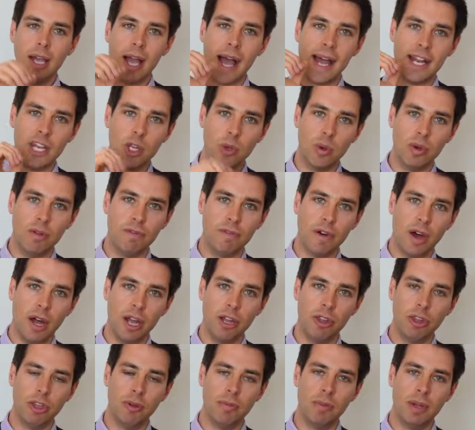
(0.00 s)
and you
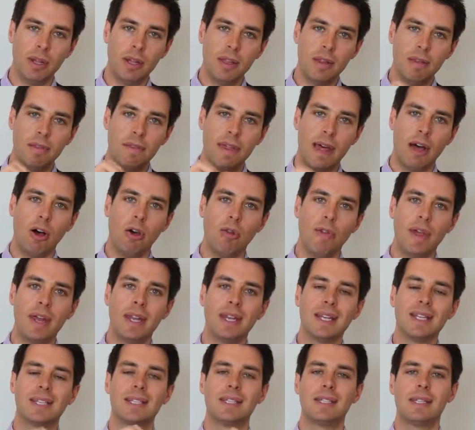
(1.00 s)
invite them. They'll then
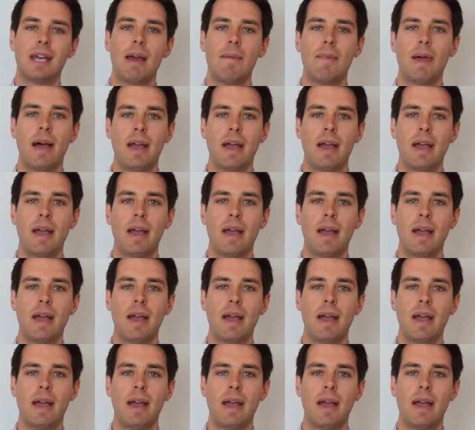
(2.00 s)
accept